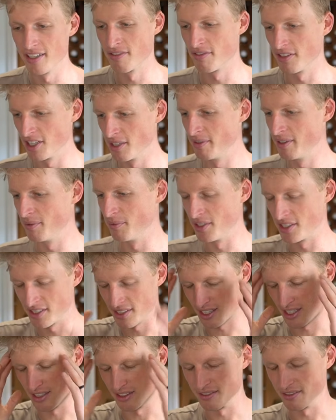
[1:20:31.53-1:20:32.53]
your filament, which
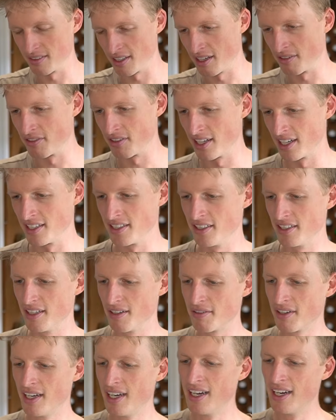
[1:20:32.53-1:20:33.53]
I love the idea
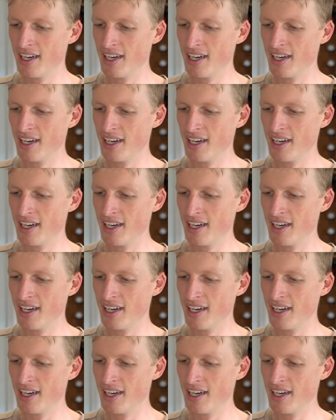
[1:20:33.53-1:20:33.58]
of.